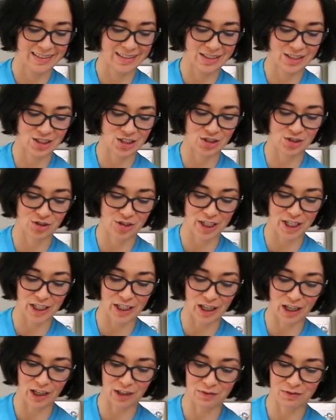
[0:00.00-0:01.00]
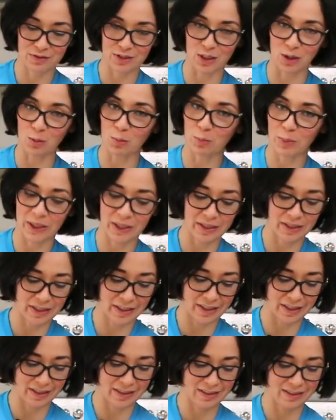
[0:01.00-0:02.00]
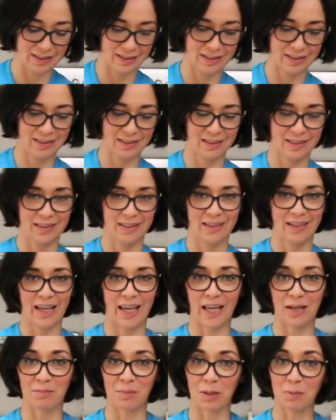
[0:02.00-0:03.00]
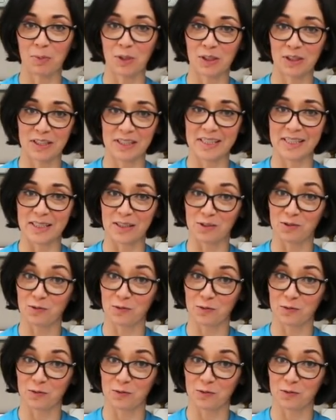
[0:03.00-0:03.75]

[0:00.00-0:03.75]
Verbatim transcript: straight off, don't bend it, and I'm gonna put this in the